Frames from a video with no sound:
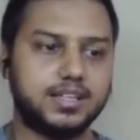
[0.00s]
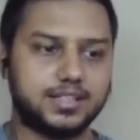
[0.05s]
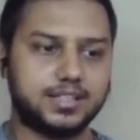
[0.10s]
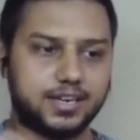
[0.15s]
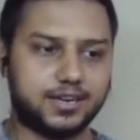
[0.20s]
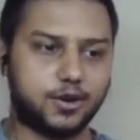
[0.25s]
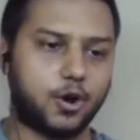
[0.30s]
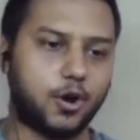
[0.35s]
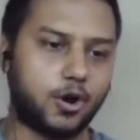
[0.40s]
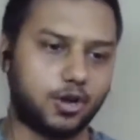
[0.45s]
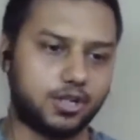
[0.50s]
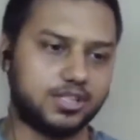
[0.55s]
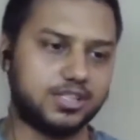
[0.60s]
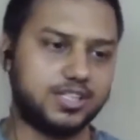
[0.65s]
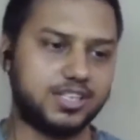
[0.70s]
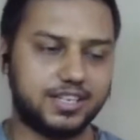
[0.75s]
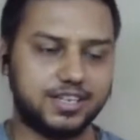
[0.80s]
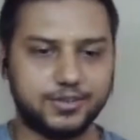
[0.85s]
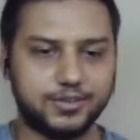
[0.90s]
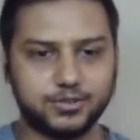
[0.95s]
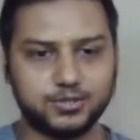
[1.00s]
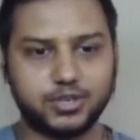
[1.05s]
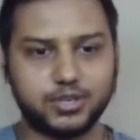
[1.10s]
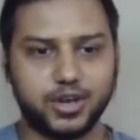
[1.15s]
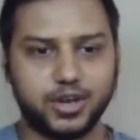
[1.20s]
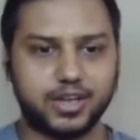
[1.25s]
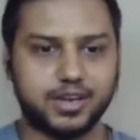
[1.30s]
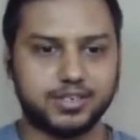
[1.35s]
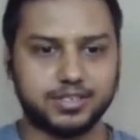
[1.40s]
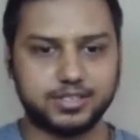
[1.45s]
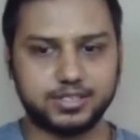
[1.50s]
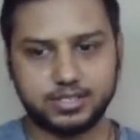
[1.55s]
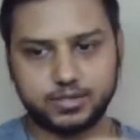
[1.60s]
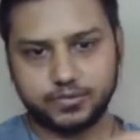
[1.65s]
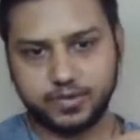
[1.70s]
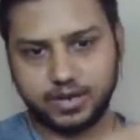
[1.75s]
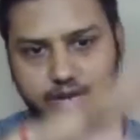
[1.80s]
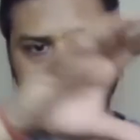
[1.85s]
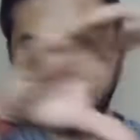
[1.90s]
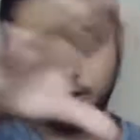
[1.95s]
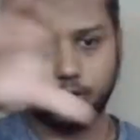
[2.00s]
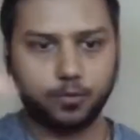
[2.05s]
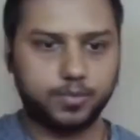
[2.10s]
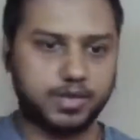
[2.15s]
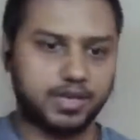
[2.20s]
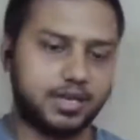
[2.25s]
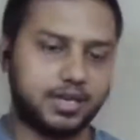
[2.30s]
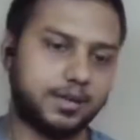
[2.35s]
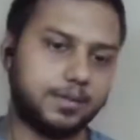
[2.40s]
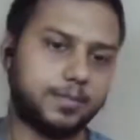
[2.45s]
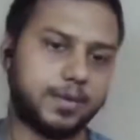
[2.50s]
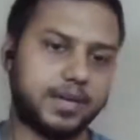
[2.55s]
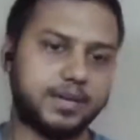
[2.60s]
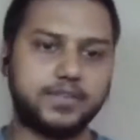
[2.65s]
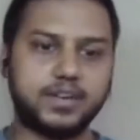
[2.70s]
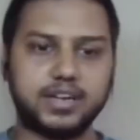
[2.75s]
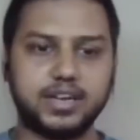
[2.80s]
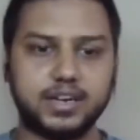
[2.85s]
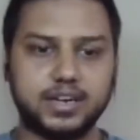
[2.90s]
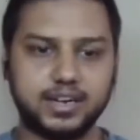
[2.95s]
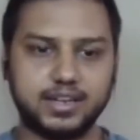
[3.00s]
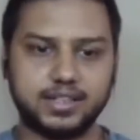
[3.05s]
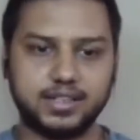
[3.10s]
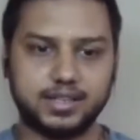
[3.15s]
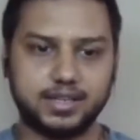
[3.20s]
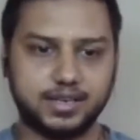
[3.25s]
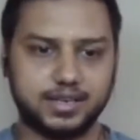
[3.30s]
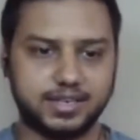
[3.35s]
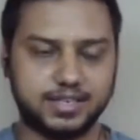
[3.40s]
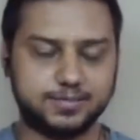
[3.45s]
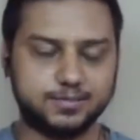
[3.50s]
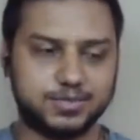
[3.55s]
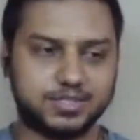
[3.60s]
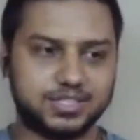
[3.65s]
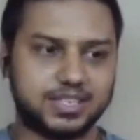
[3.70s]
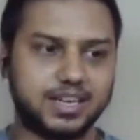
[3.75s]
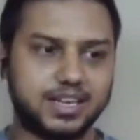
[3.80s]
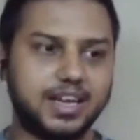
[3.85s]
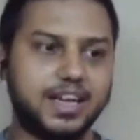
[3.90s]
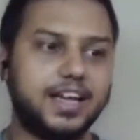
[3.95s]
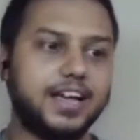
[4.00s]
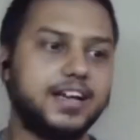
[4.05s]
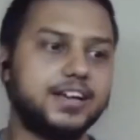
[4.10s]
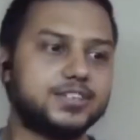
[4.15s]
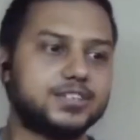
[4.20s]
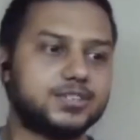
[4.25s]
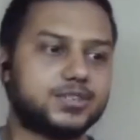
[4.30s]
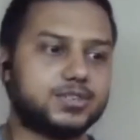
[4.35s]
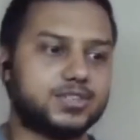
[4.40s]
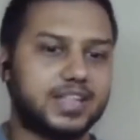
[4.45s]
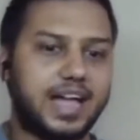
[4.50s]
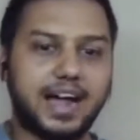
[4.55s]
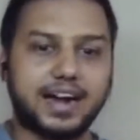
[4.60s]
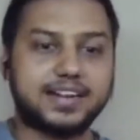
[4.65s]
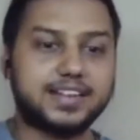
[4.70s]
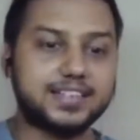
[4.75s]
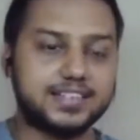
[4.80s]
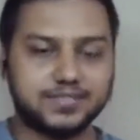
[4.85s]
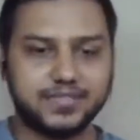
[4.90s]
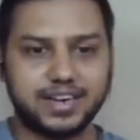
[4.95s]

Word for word: that all the new joiners will now be bifurcated in their teams. So that is